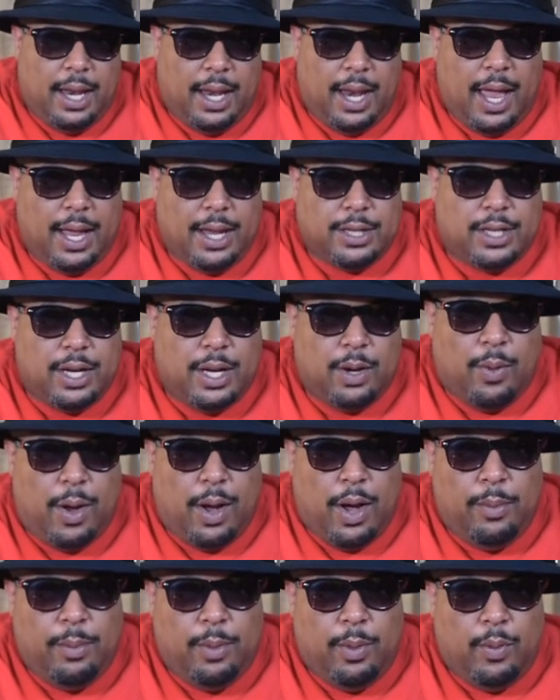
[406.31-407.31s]
Last year,
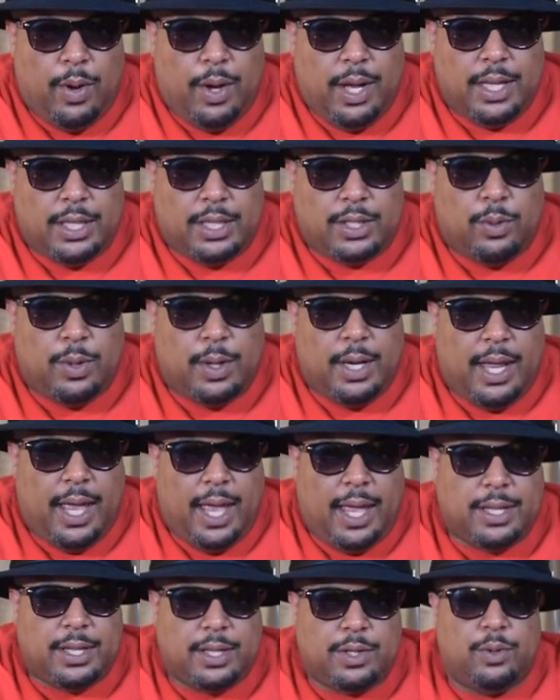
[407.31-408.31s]
Wyoming won
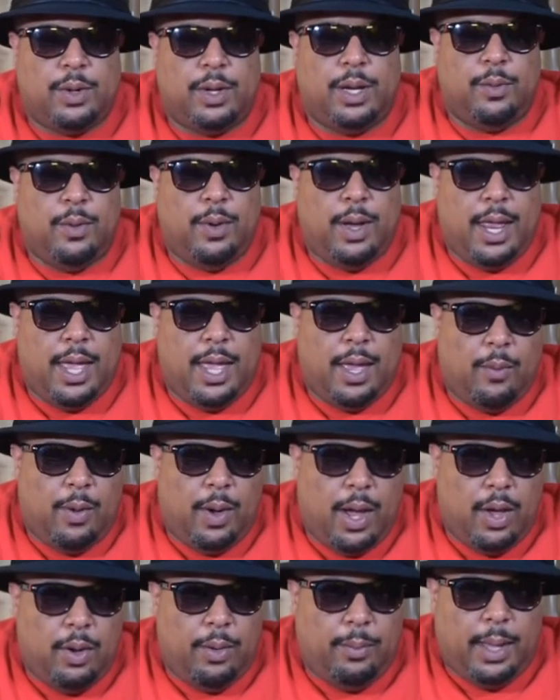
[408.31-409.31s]
28-21 in
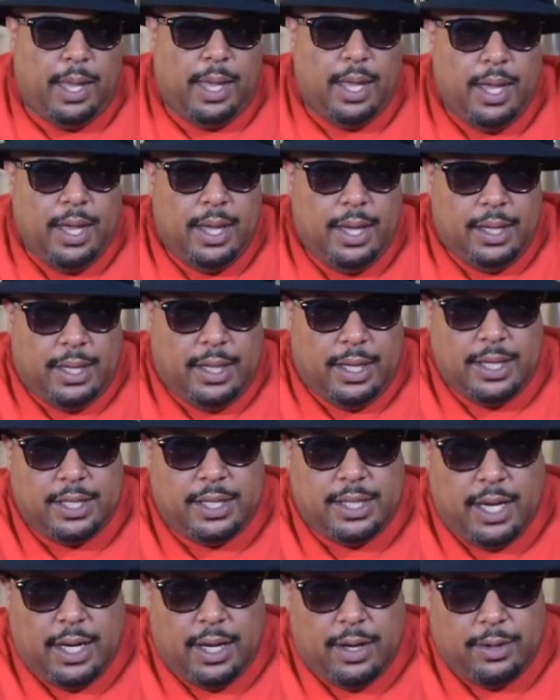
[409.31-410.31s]
Wyoming.
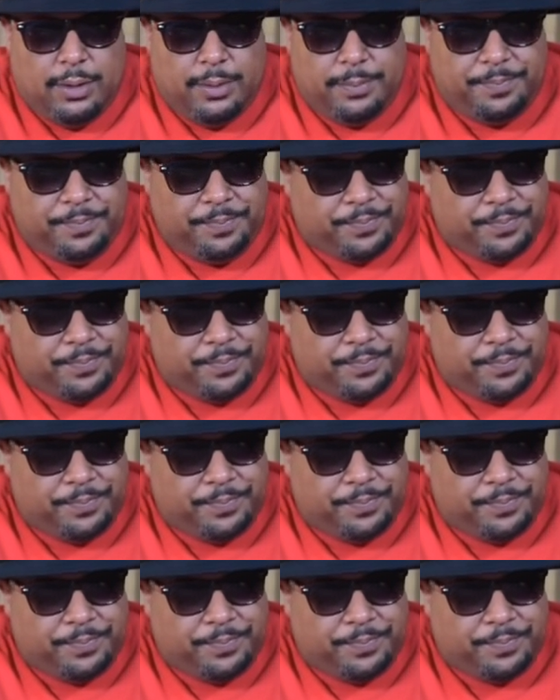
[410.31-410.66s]
This year,